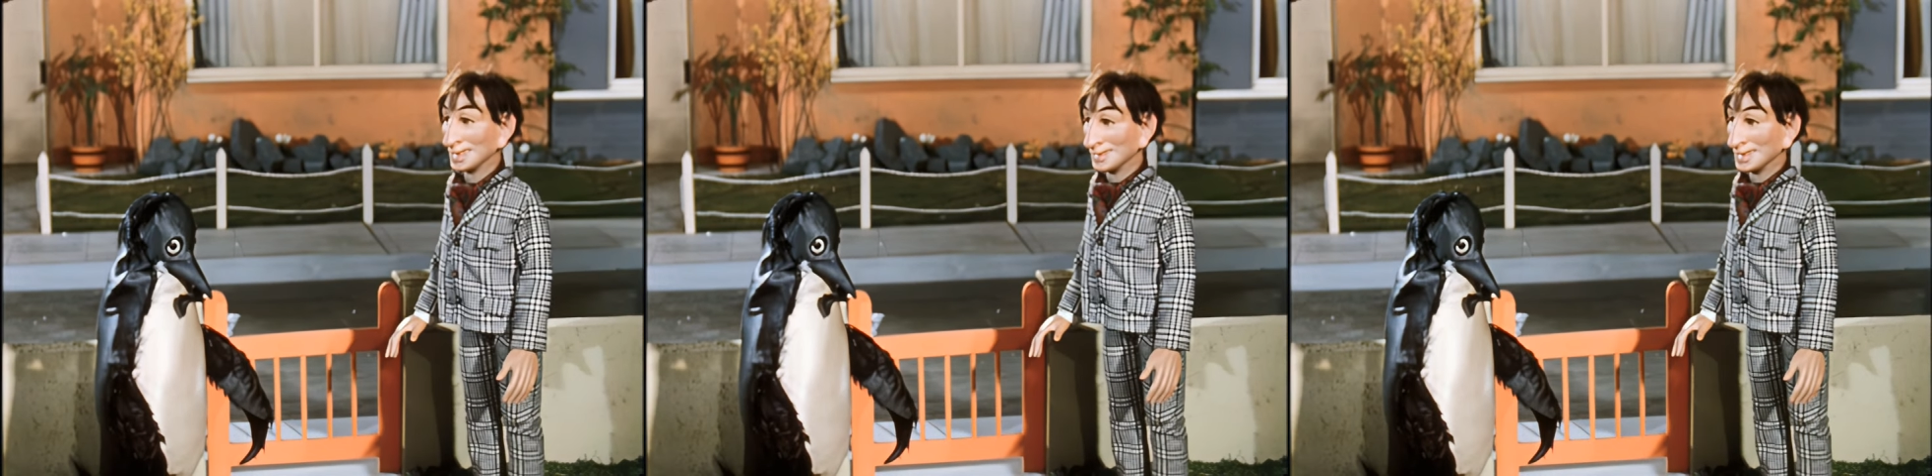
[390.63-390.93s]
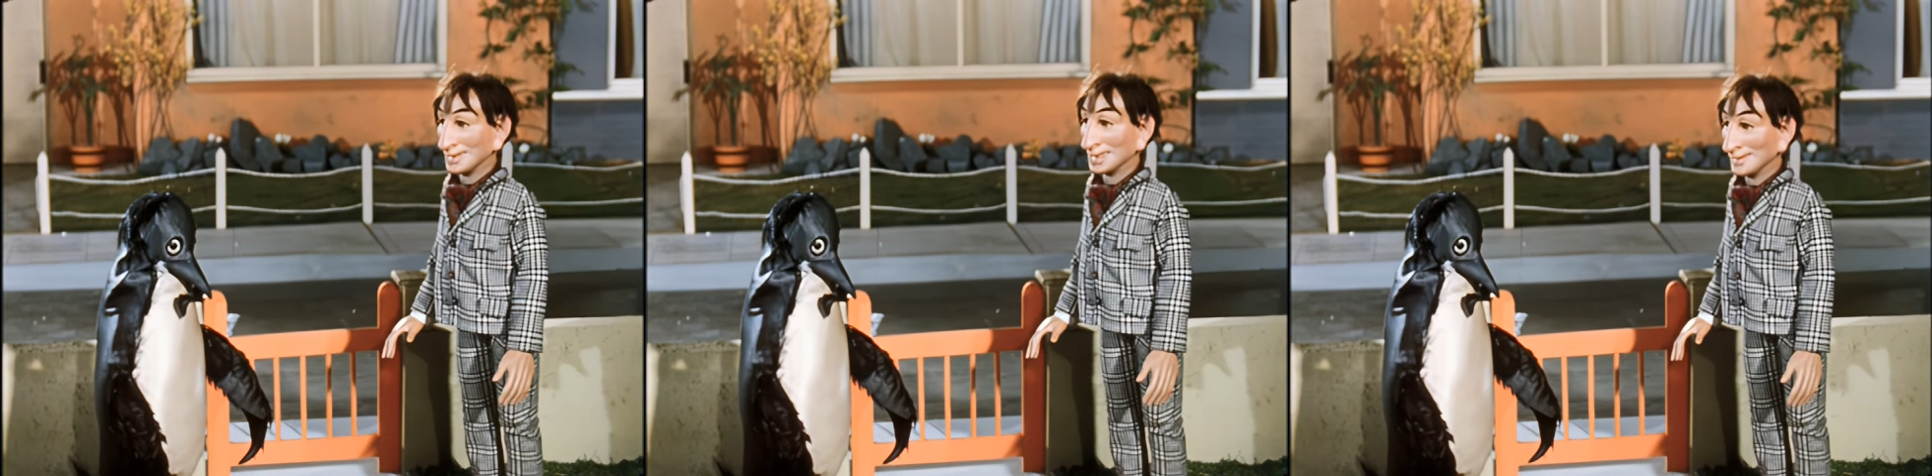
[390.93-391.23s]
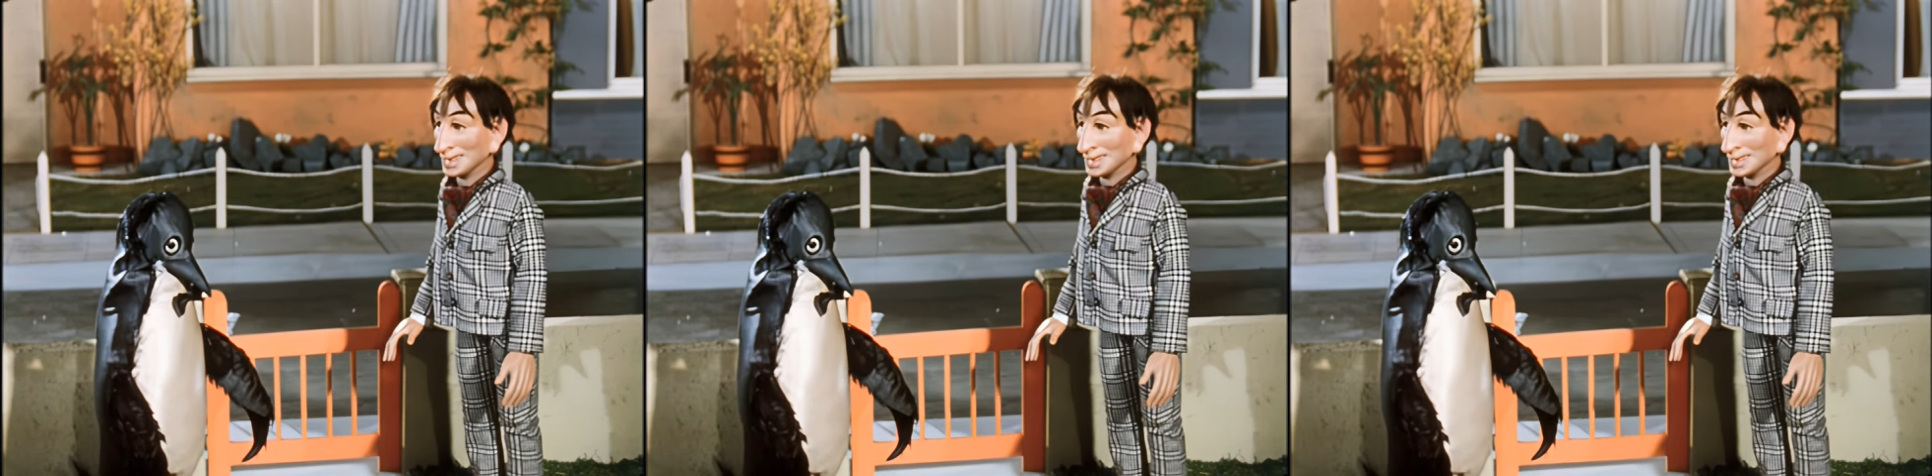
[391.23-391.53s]
What do
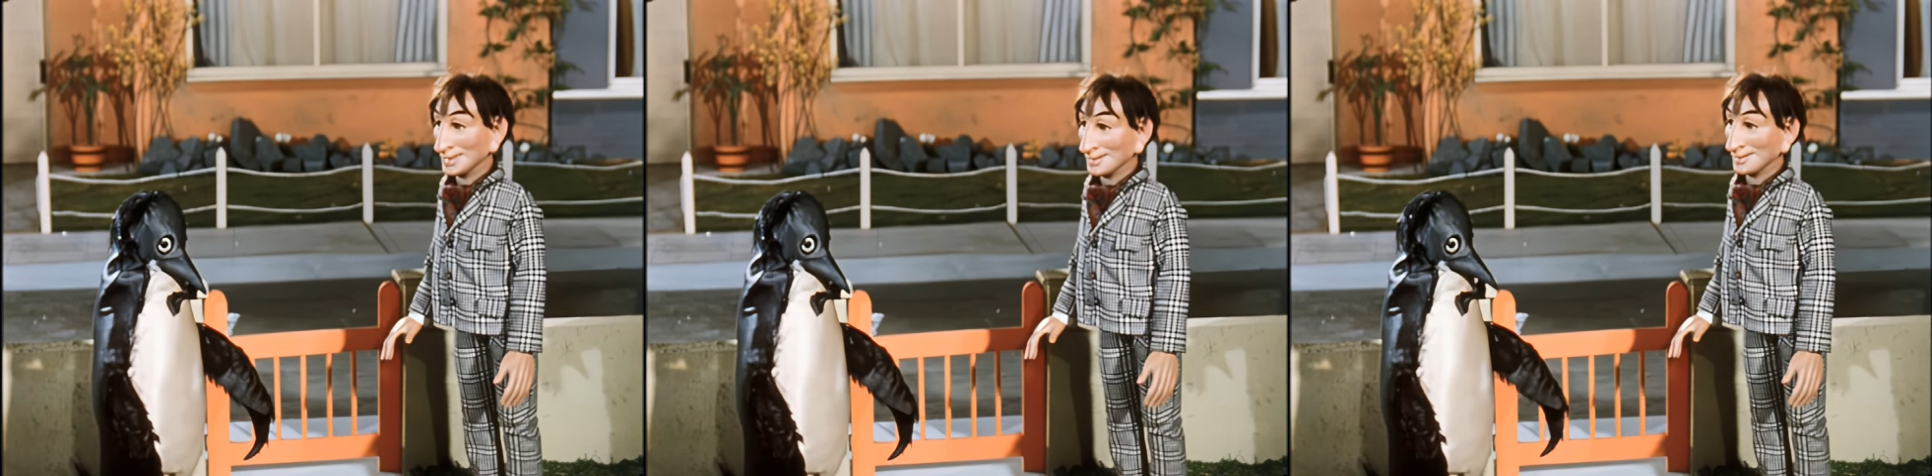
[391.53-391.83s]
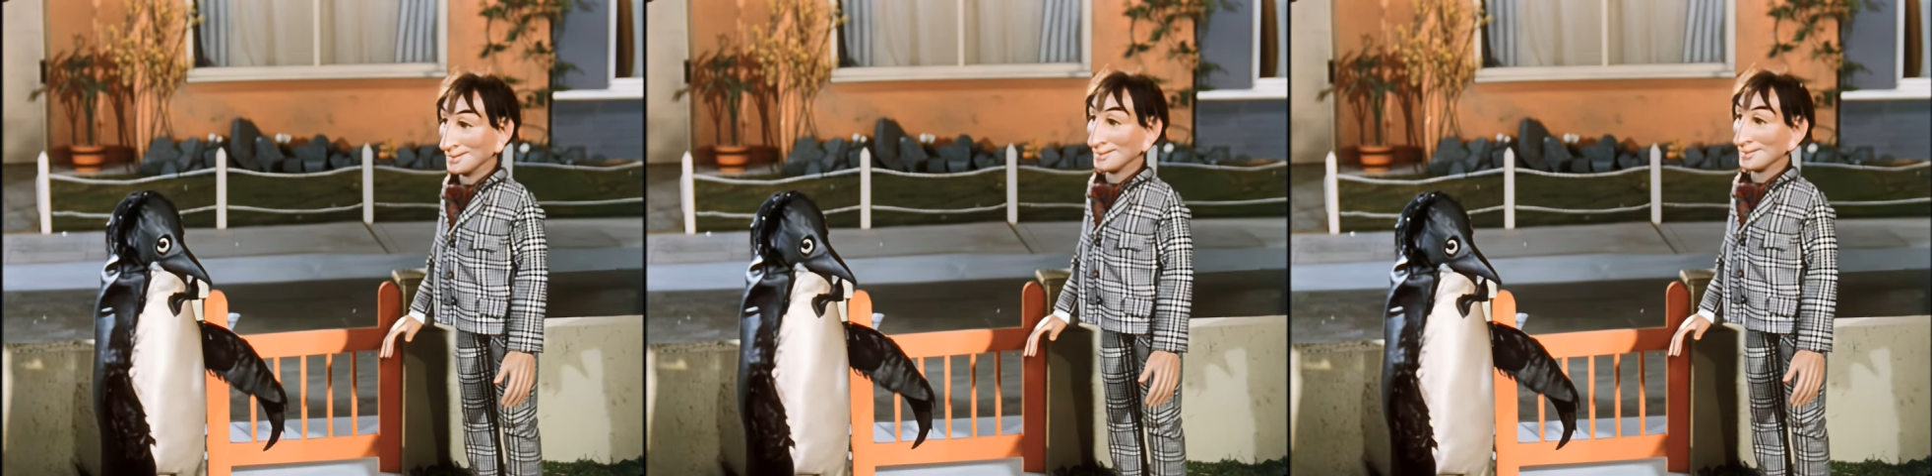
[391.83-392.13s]
best friends do?